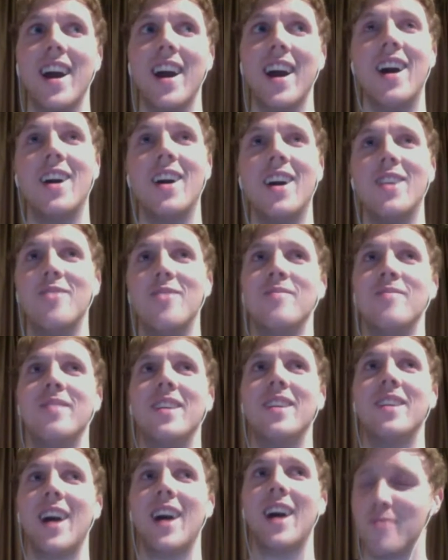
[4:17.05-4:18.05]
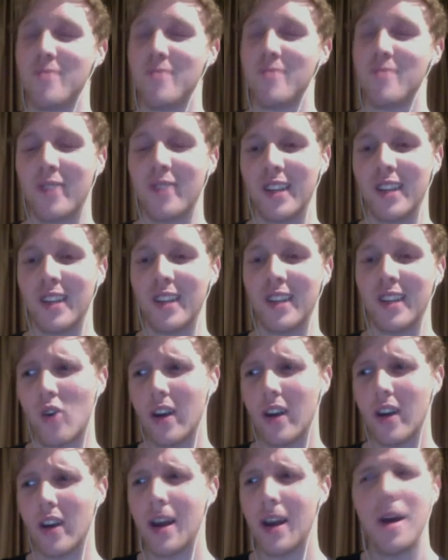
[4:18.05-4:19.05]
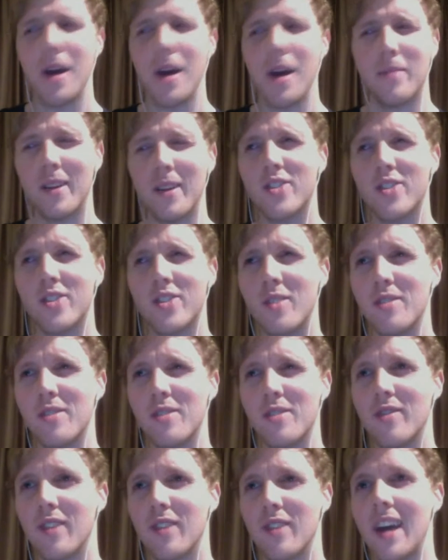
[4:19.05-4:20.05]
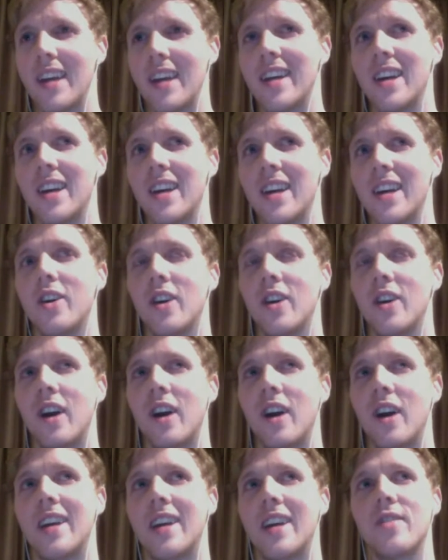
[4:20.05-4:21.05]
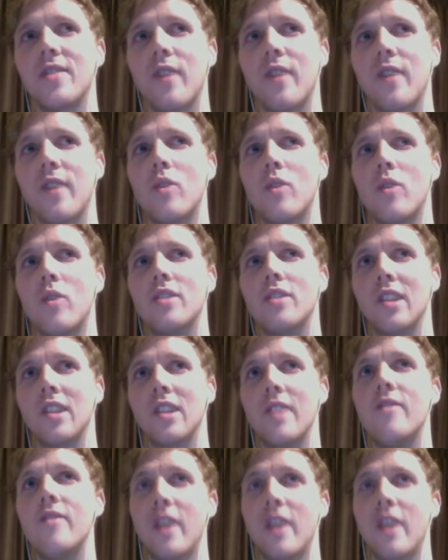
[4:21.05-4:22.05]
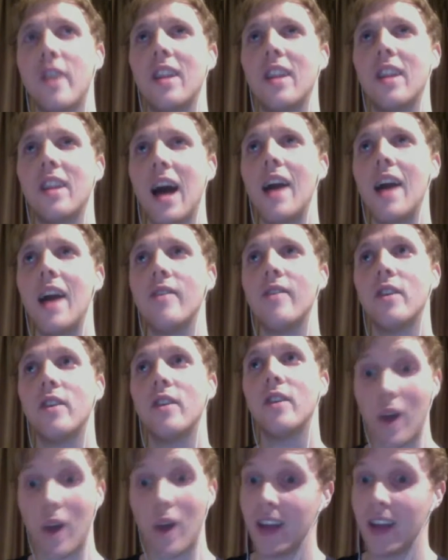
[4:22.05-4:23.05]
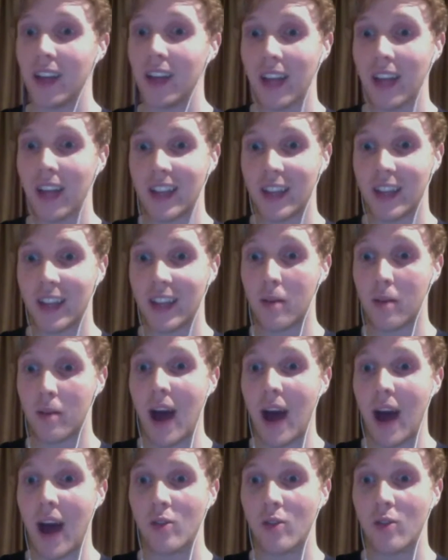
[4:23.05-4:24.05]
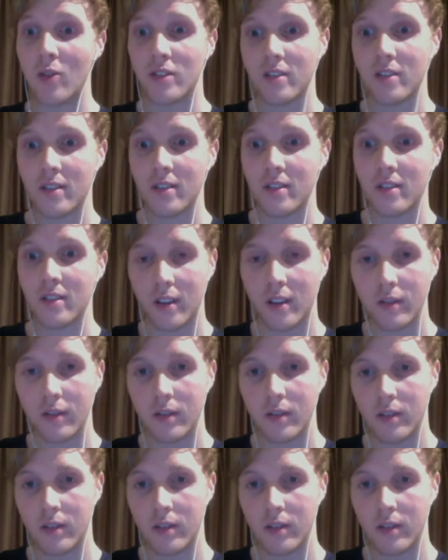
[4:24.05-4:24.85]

I'm really, really enjoying it. But in terms of, I guess if I wanted to live their life, do I get, their powers and stuff?